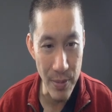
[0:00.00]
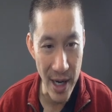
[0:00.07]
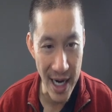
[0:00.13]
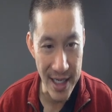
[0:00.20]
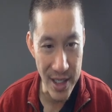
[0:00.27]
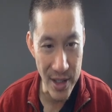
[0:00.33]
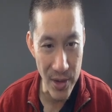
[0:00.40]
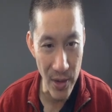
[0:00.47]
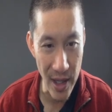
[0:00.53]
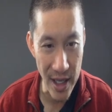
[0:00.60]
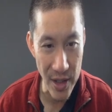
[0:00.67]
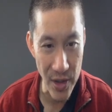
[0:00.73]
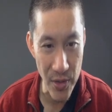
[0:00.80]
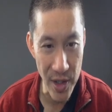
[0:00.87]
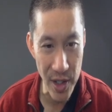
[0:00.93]
practical
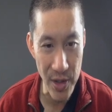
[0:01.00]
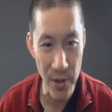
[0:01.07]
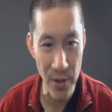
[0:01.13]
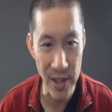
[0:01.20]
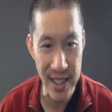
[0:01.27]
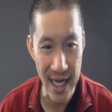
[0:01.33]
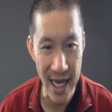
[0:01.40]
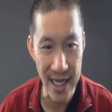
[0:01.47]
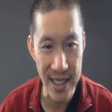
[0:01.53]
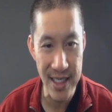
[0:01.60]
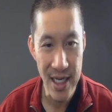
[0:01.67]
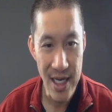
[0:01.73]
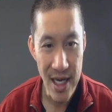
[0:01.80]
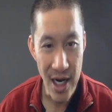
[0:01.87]
and critical attacks